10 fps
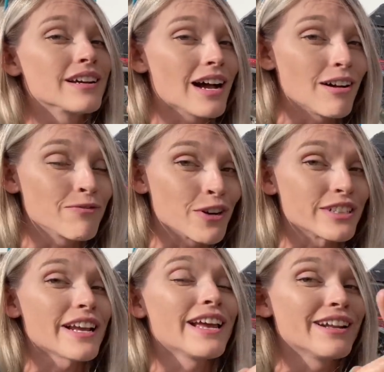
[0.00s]

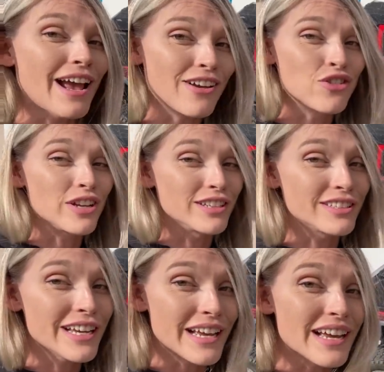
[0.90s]
comfort, and as you can
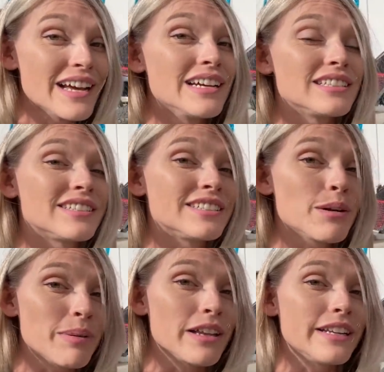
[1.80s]
see,
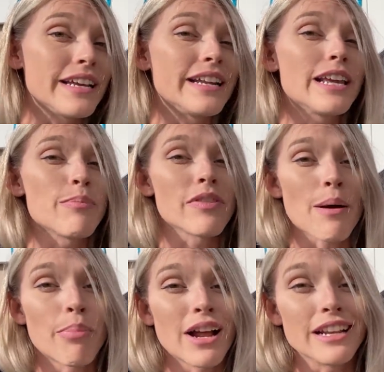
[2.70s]
stability and keeping
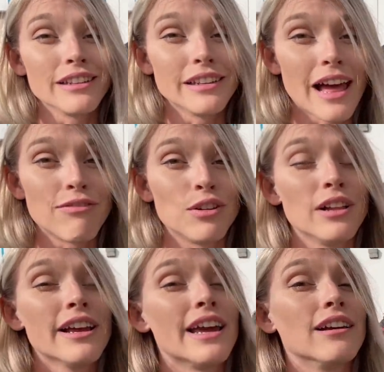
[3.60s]
that body
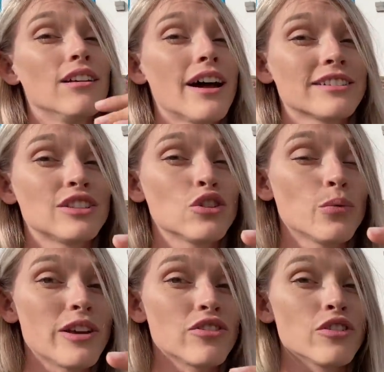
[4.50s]
level. In a lot of
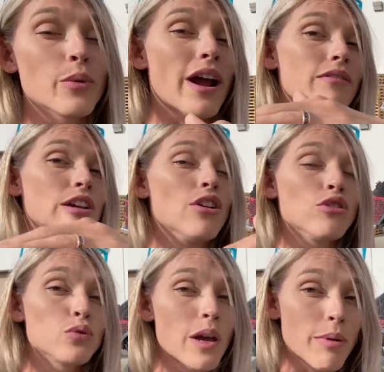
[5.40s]
situations where having
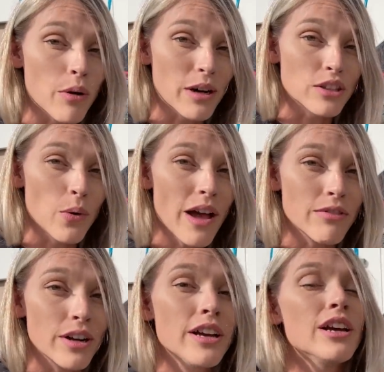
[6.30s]
no sway bar
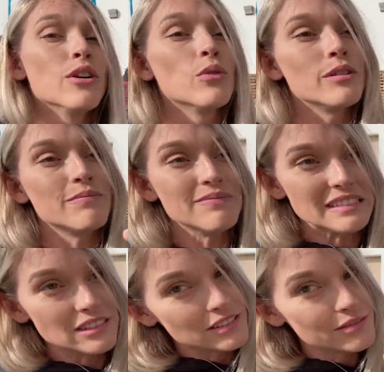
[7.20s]
whatsoever would
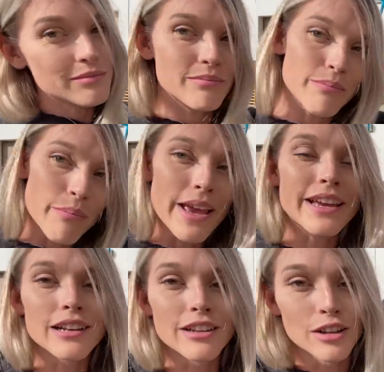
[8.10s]

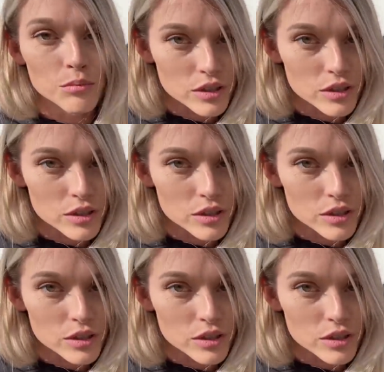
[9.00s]
make it a little more